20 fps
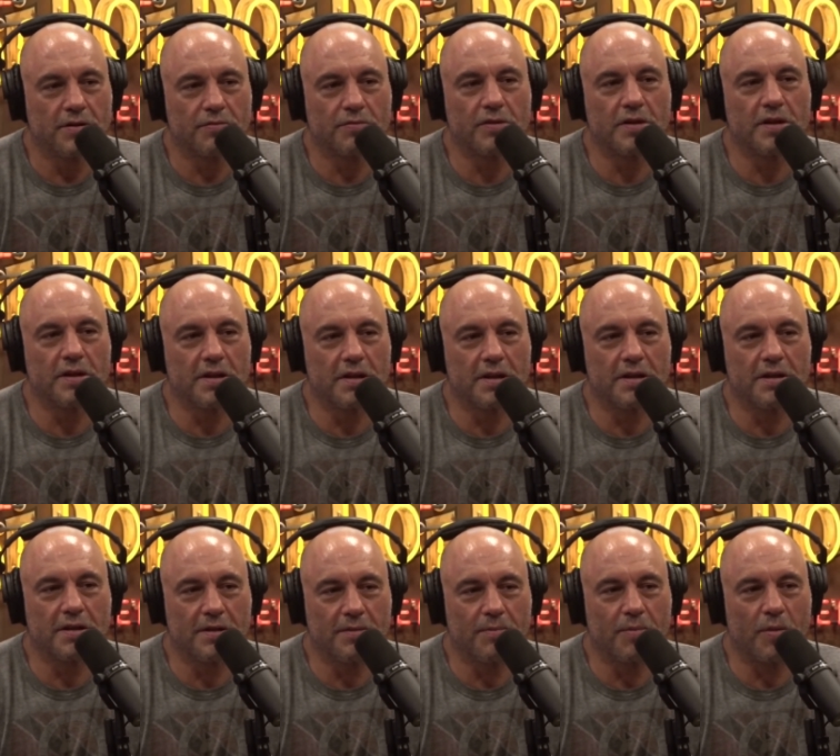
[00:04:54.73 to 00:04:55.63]
It's
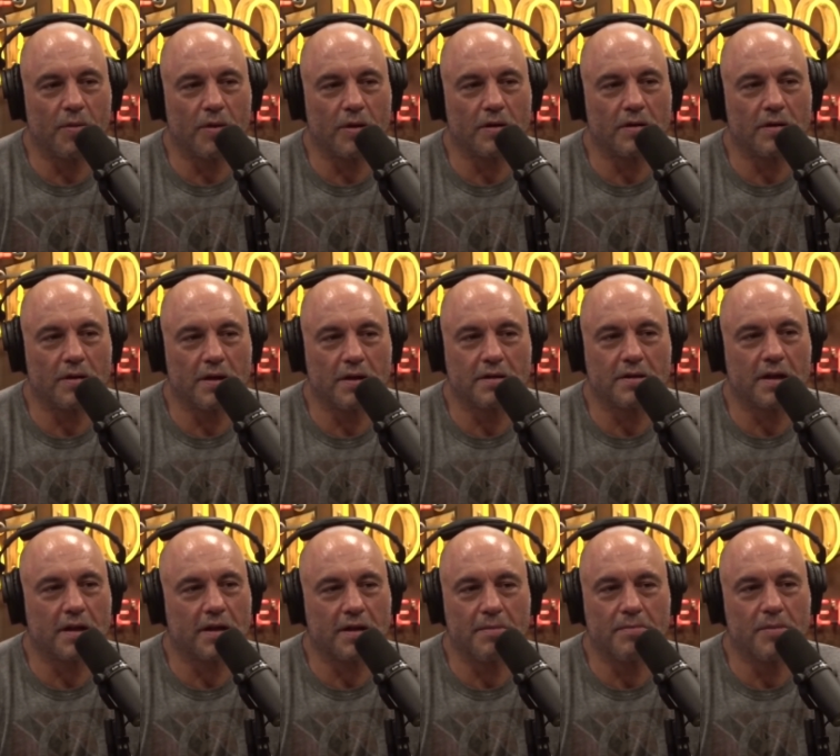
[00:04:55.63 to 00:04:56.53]
really important.
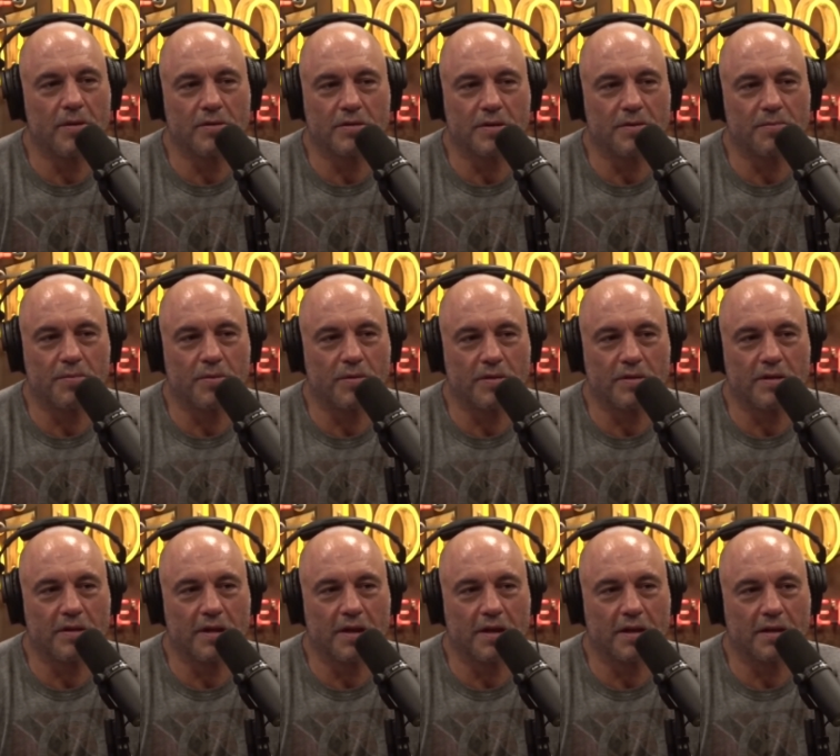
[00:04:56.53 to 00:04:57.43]
It's like the most
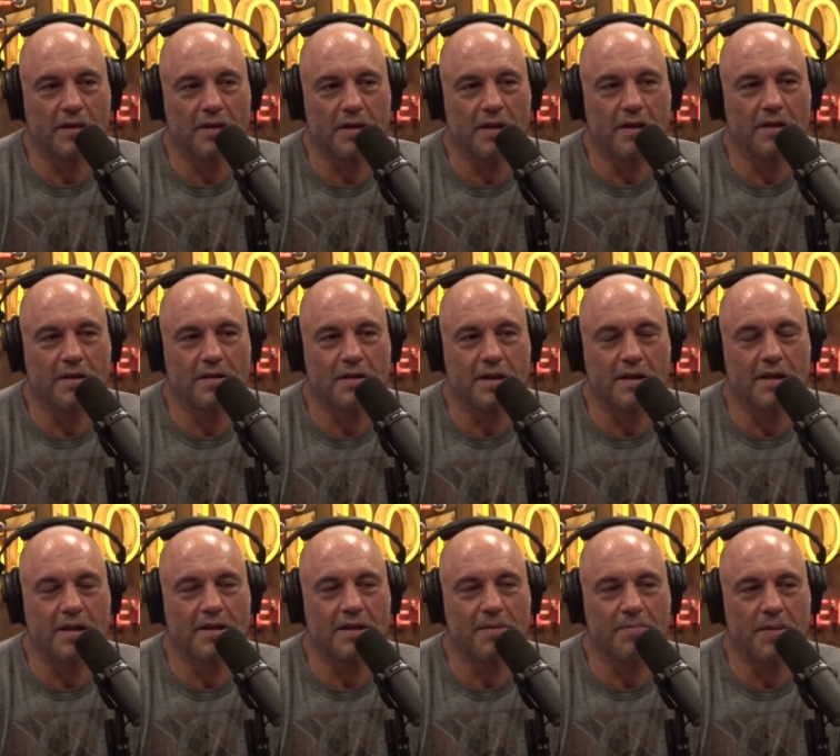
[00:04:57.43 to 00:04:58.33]
important thing, and it's the
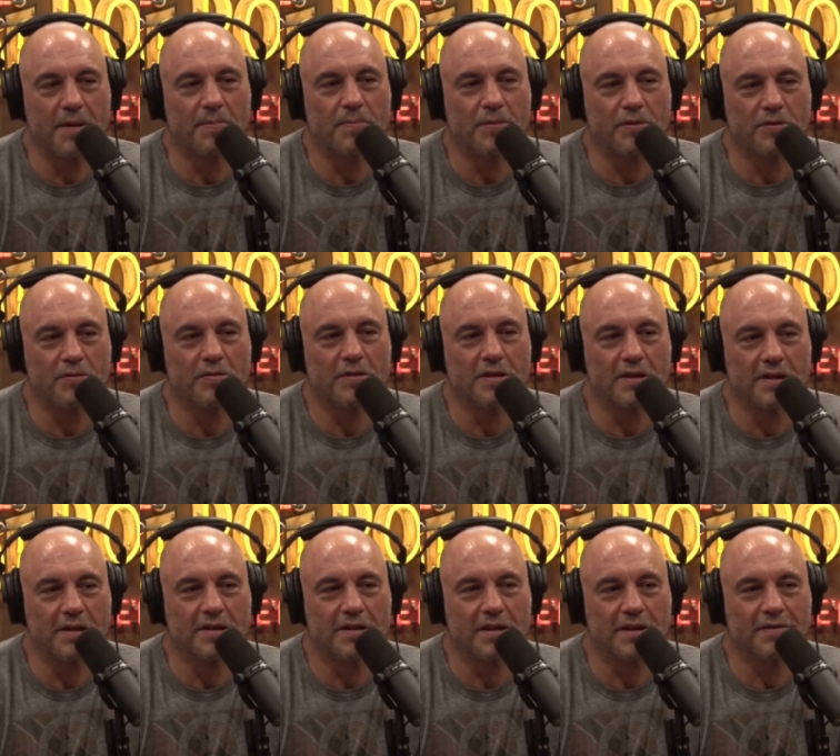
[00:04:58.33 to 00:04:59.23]
thing that people do the
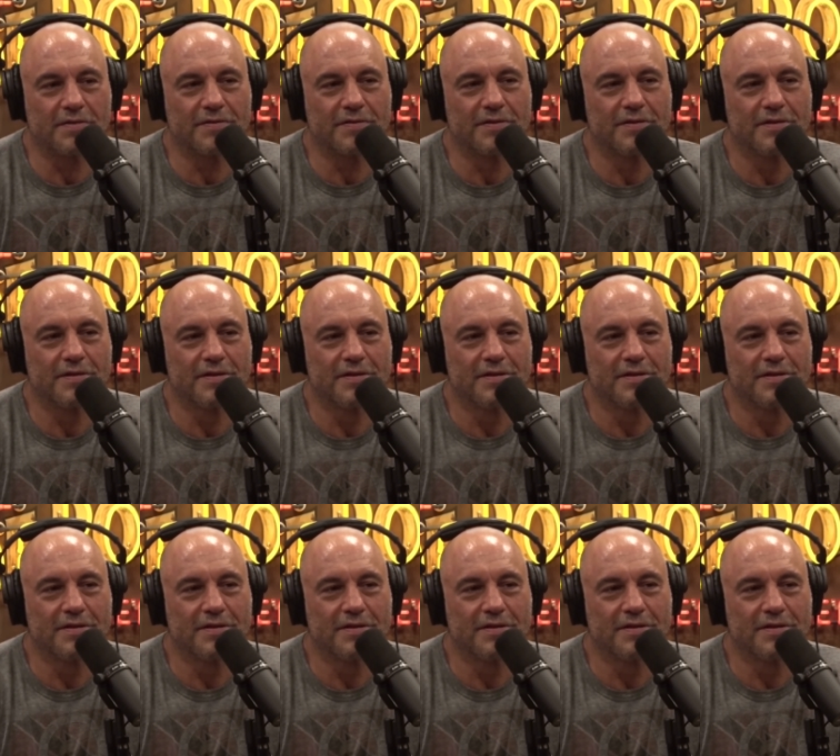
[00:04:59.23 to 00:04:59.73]
least of.